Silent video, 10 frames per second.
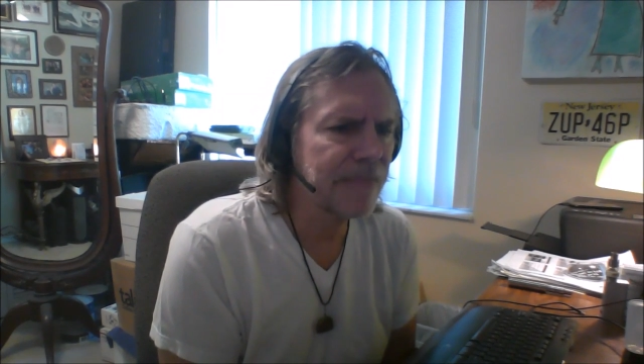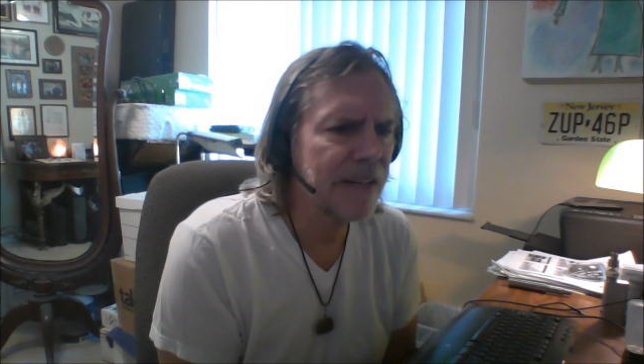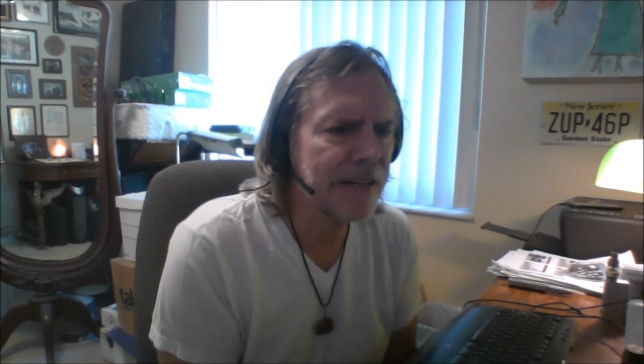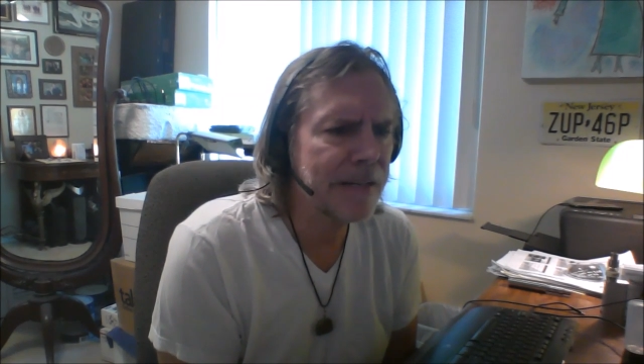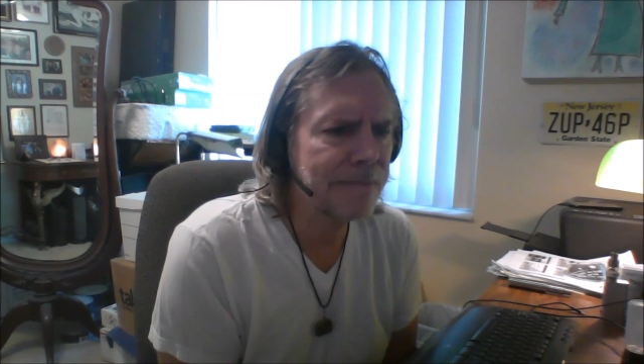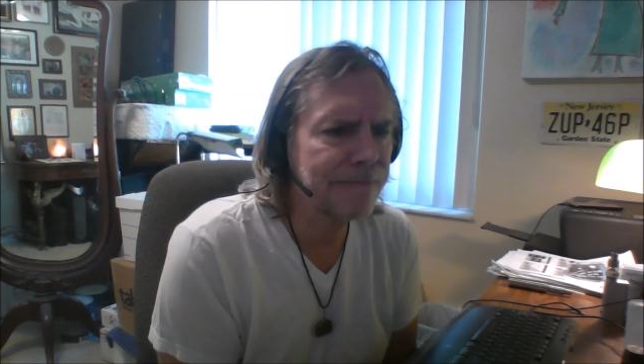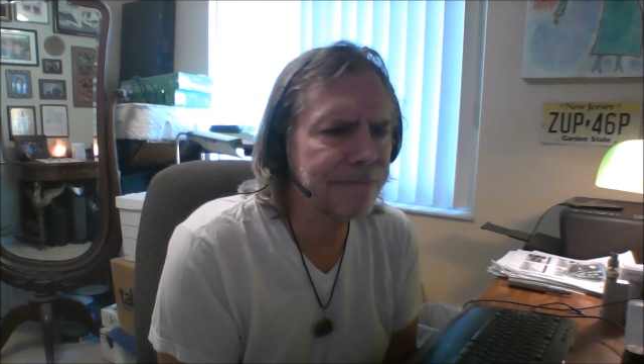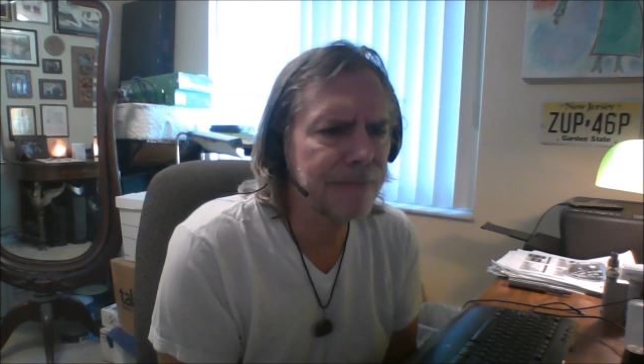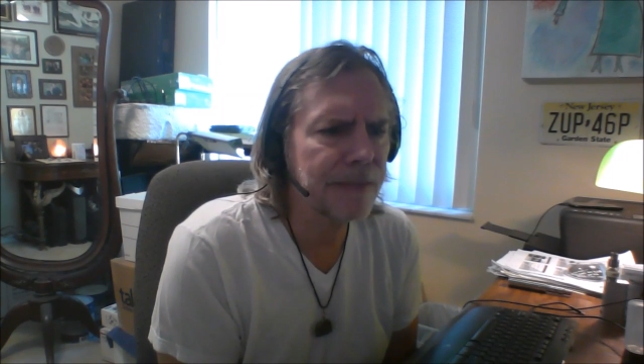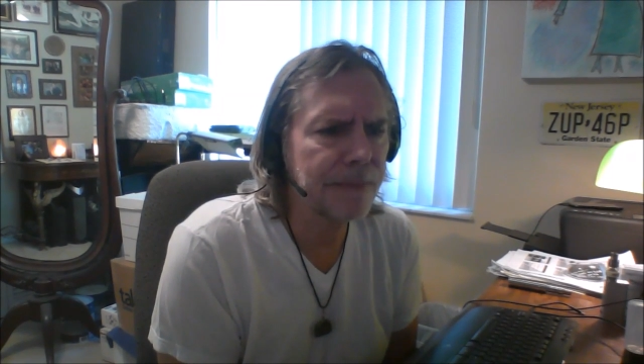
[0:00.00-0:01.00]

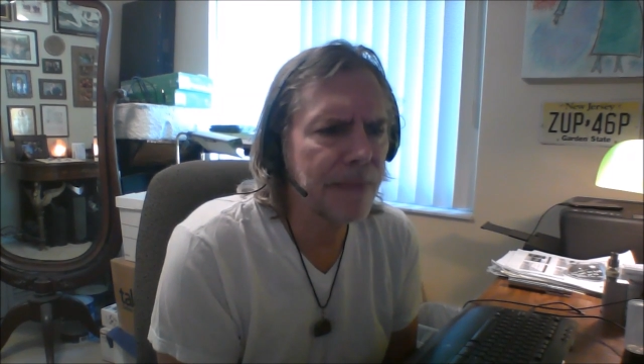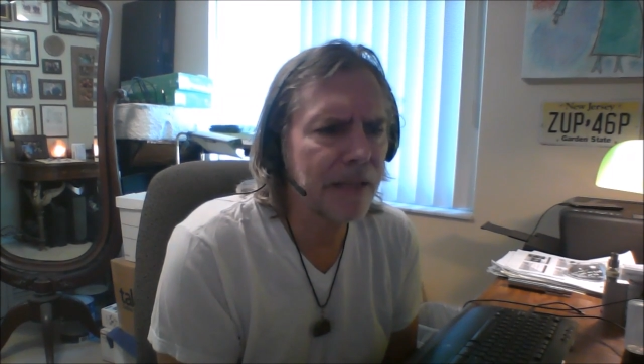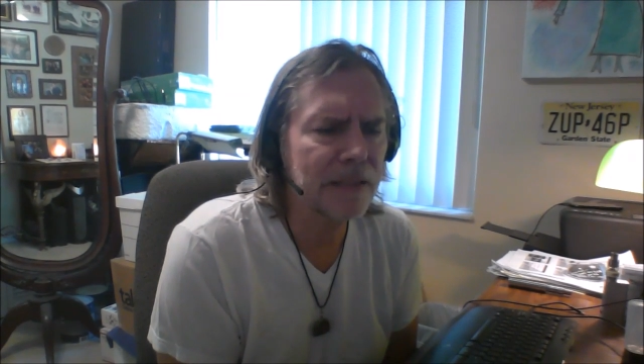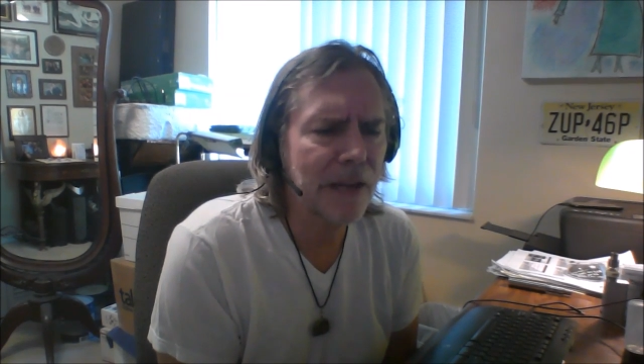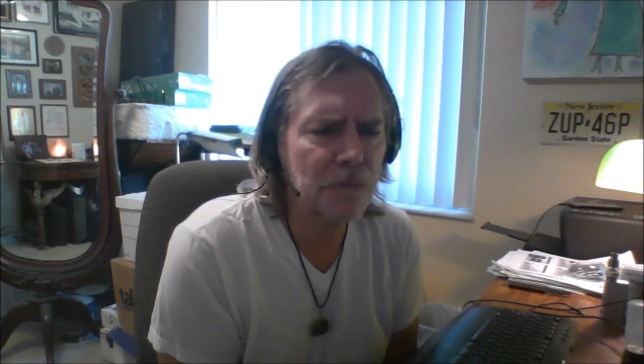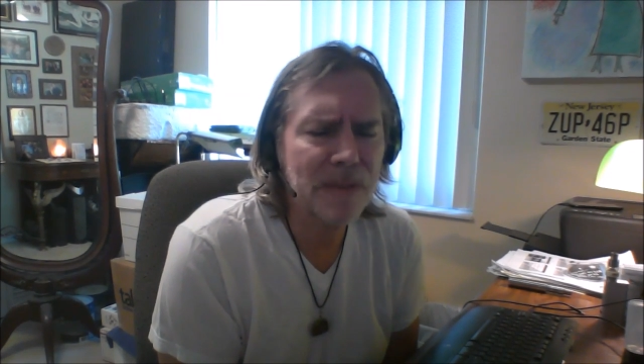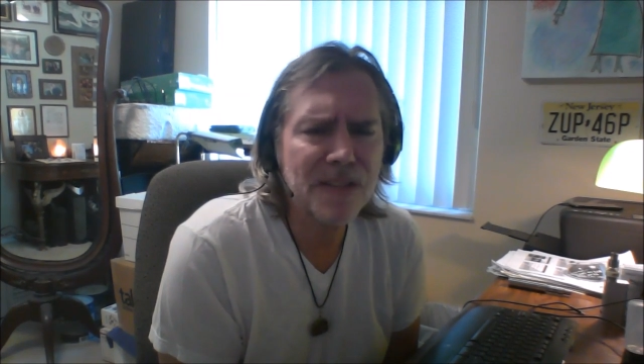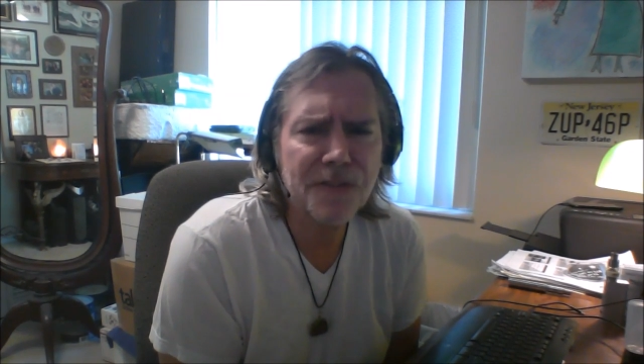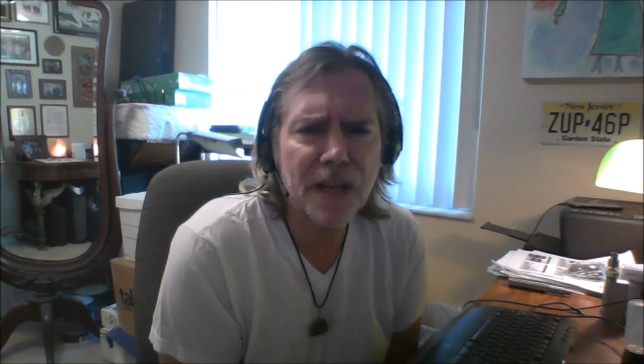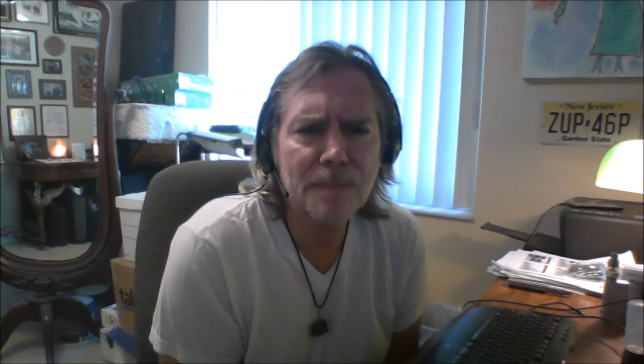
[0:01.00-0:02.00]
It'll never be
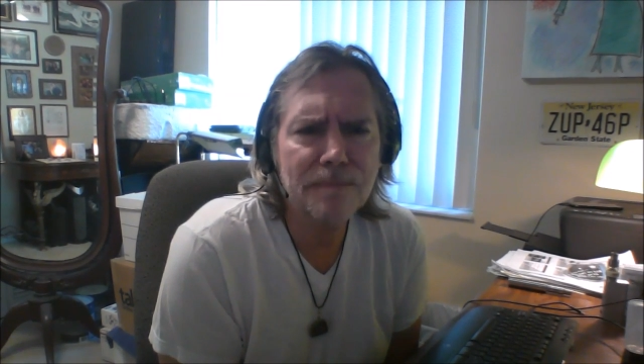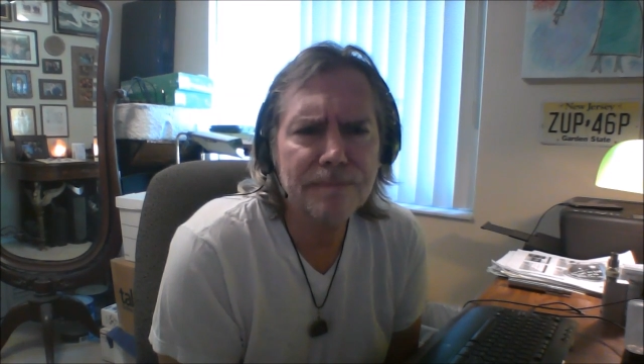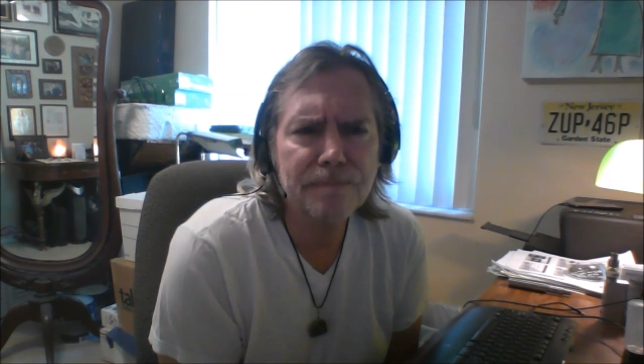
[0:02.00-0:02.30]
the same.